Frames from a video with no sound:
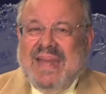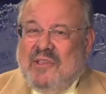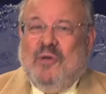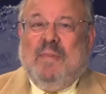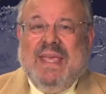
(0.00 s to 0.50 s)

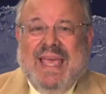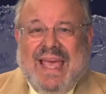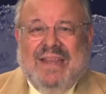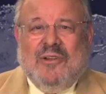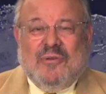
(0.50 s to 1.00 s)
Now you
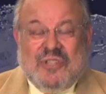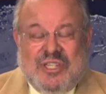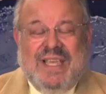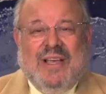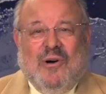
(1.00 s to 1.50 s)
began your
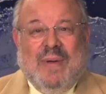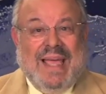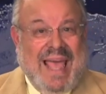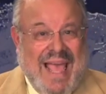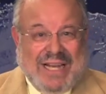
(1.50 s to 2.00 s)

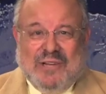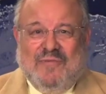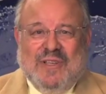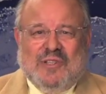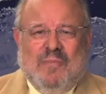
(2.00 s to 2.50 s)
seagoing
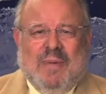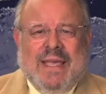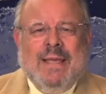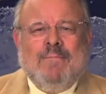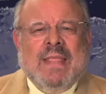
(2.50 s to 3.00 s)
activism
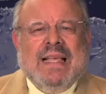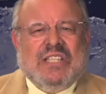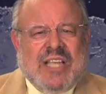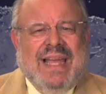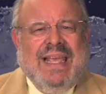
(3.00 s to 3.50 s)
by
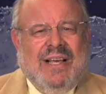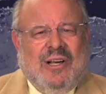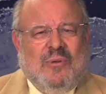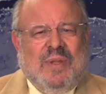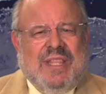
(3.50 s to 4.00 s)
signing
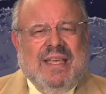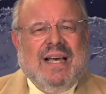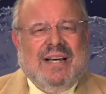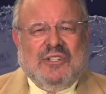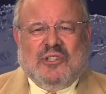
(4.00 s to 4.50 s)
on with the
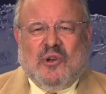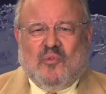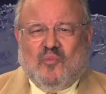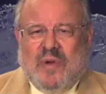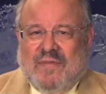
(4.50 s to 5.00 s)

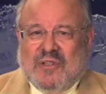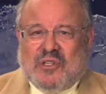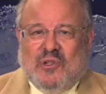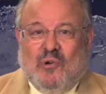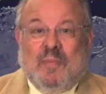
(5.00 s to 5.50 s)
Hudson River
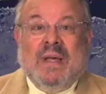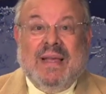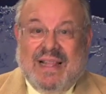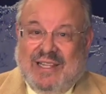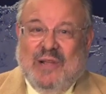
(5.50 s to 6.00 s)
sloop
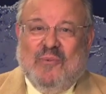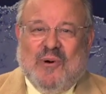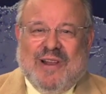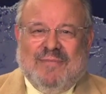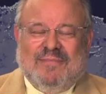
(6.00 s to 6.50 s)

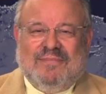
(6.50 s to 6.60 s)
Clearwater.